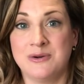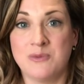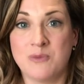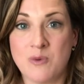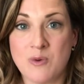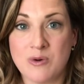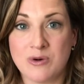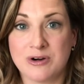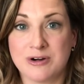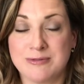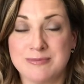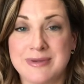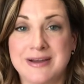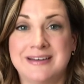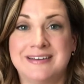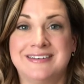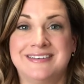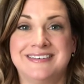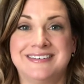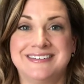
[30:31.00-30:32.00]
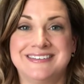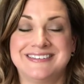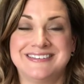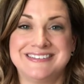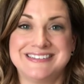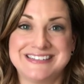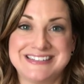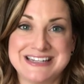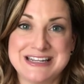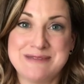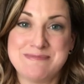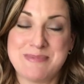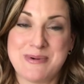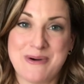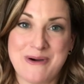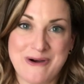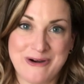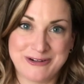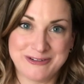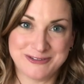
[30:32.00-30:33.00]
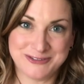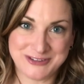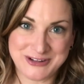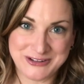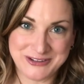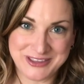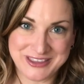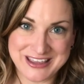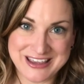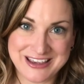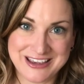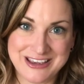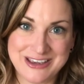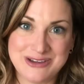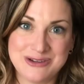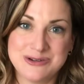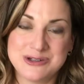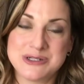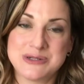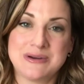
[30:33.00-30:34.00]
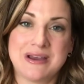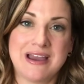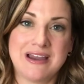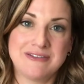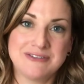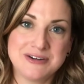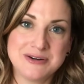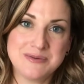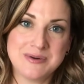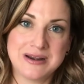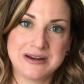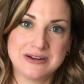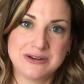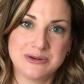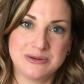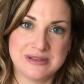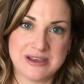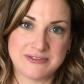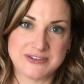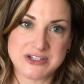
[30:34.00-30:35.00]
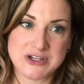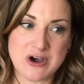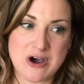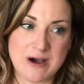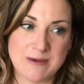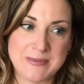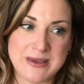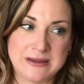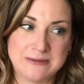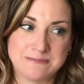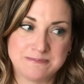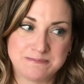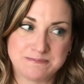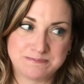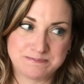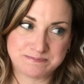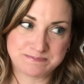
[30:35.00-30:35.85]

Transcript: warm, deep, heartfelt thank you to everyone who left a comment.